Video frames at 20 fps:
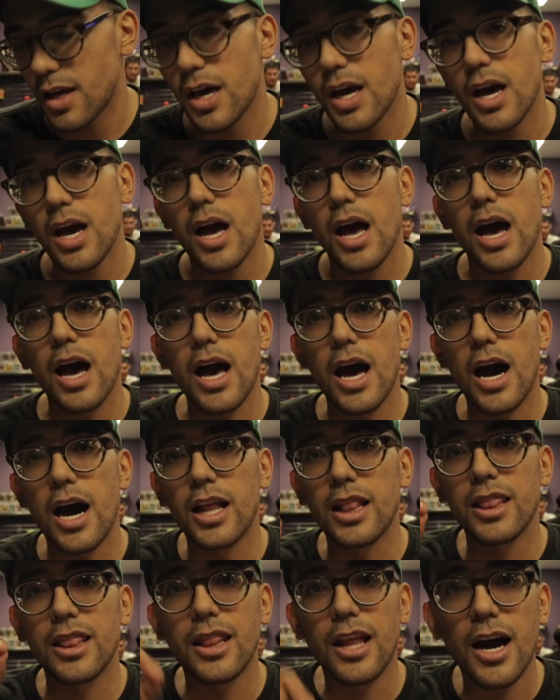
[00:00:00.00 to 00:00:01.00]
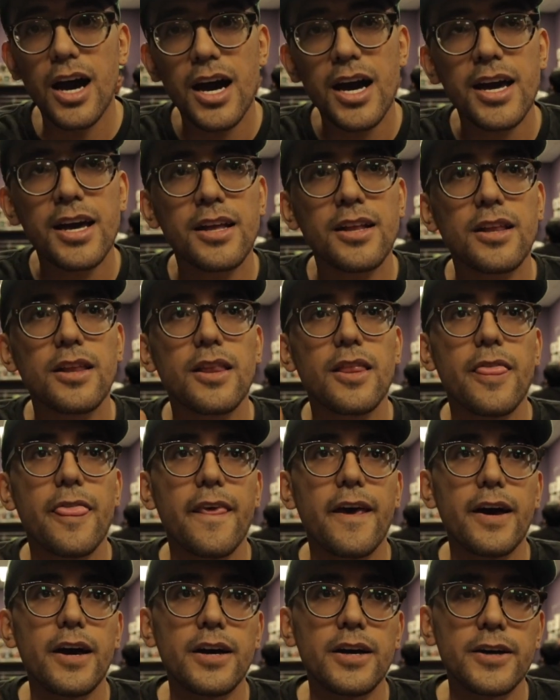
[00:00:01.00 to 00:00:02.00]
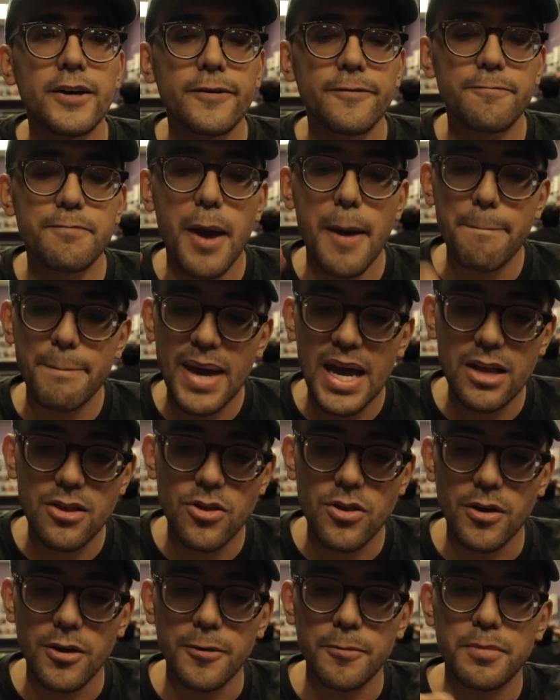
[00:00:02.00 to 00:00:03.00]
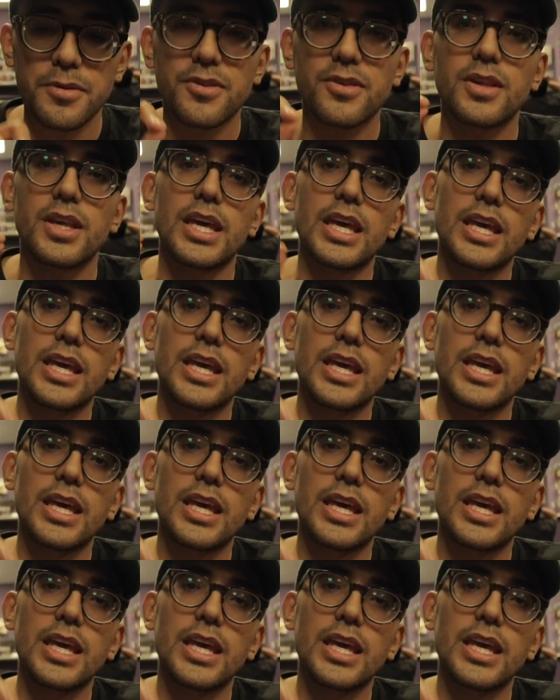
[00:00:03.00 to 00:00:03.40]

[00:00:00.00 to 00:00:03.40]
A lot of my matchups,